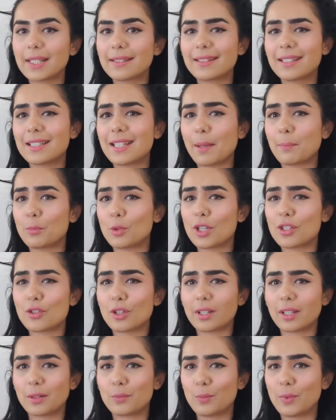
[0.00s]
The
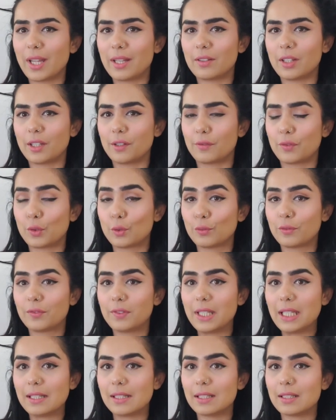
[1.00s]
temperature can vary. If you
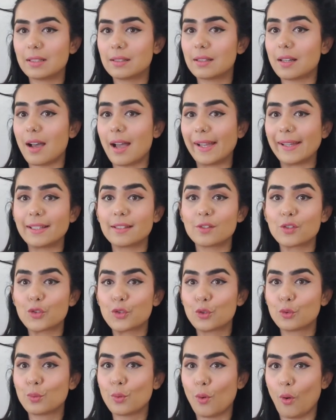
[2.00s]
feel the
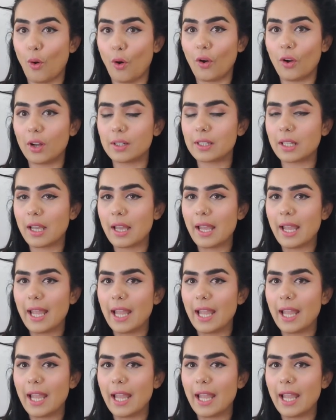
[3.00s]
iron's too hot